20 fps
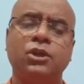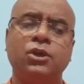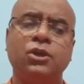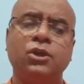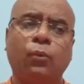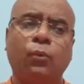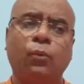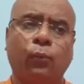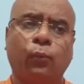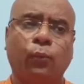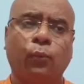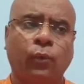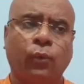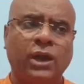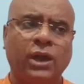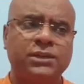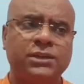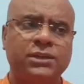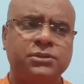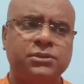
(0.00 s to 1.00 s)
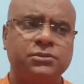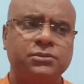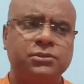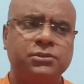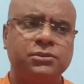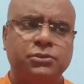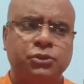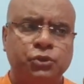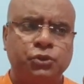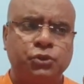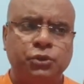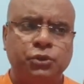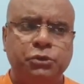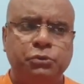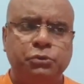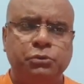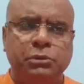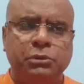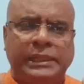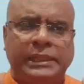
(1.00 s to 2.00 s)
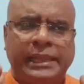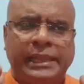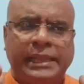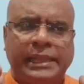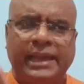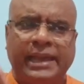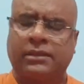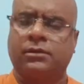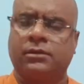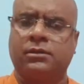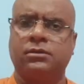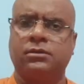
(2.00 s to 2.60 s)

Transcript: What do you lack?